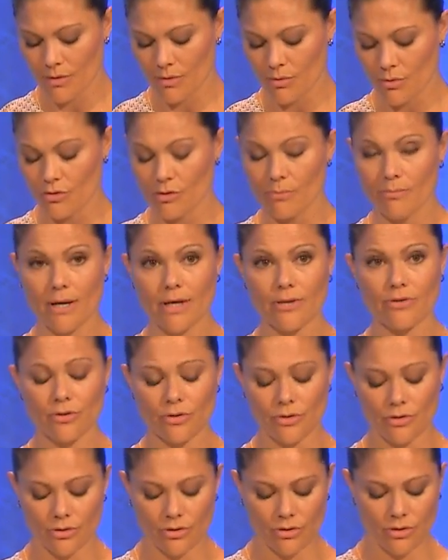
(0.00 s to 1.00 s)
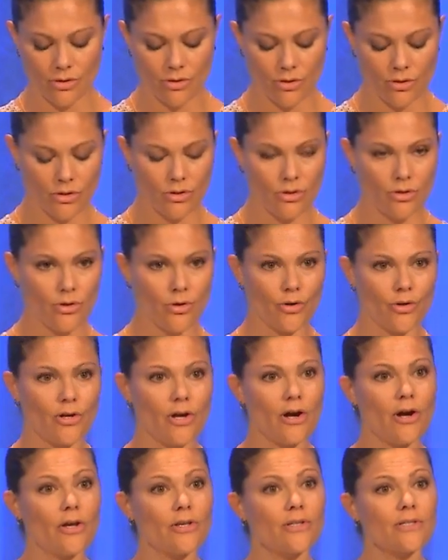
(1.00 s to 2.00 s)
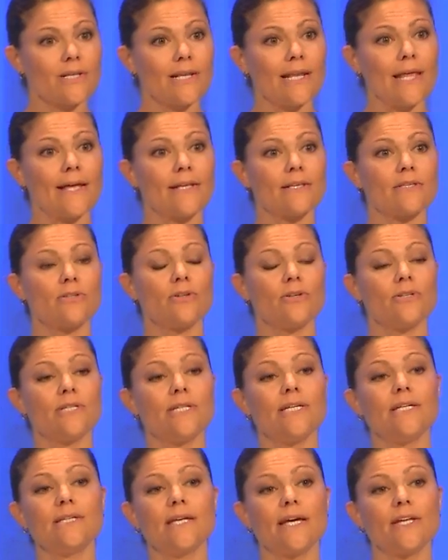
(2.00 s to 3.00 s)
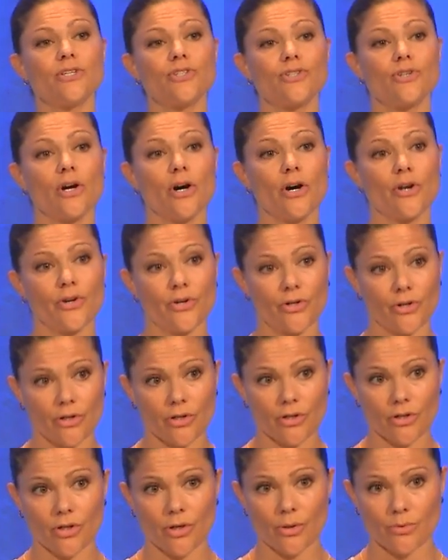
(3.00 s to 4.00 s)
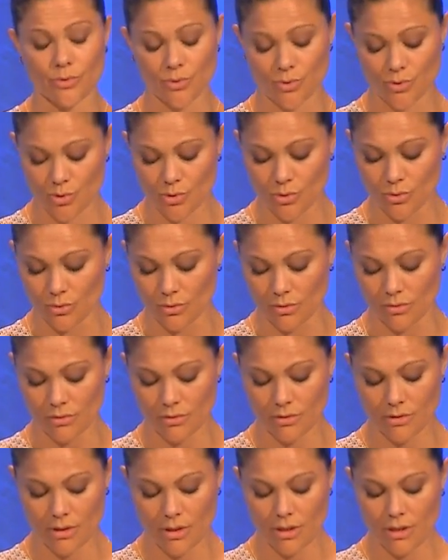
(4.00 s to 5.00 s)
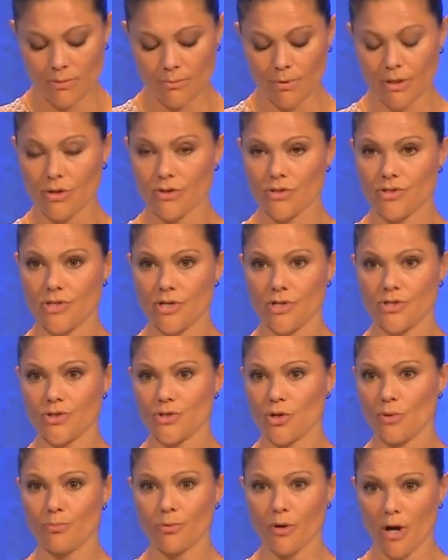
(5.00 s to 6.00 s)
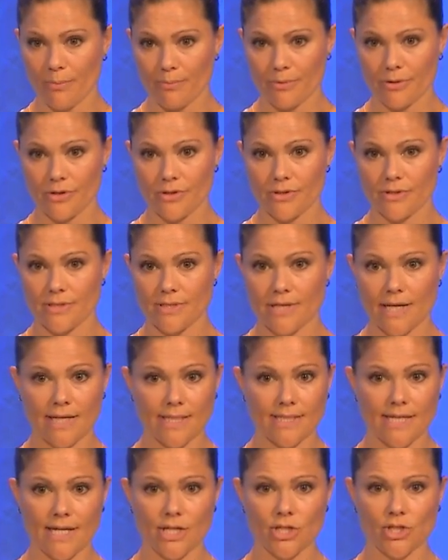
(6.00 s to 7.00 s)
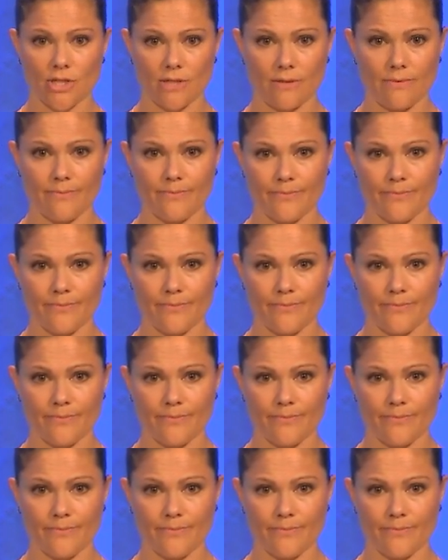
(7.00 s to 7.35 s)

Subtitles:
Or the mother who can't let her teenage daughter go to school because there's no proper sanitation.